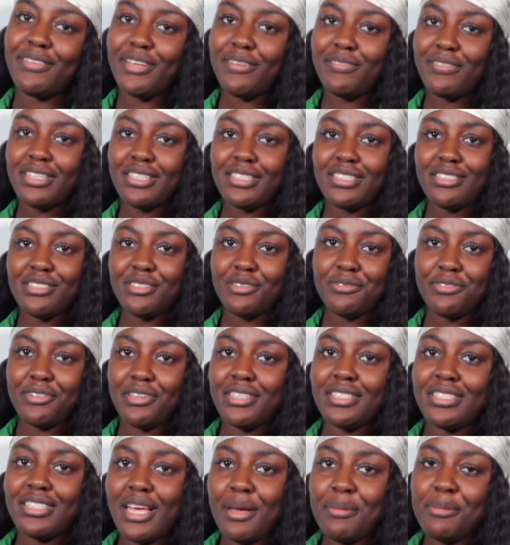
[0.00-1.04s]
If this is your
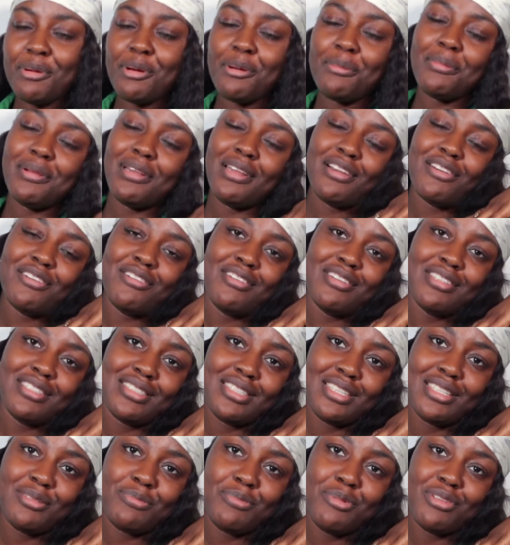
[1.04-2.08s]
first time coming across
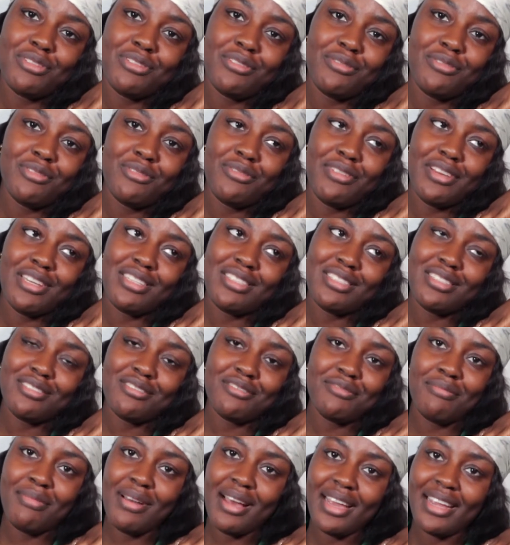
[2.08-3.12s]
this beautiful face
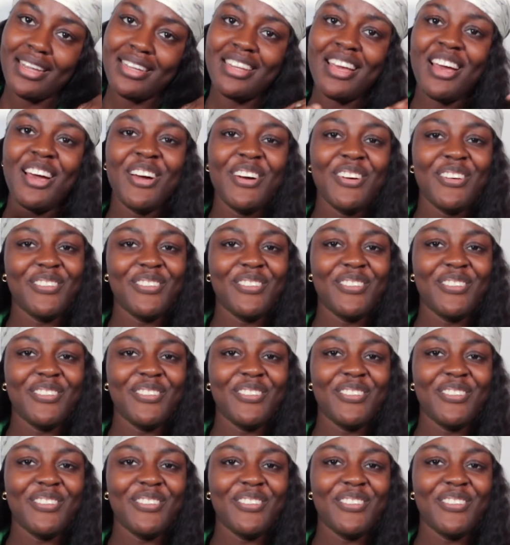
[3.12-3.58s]
of mine,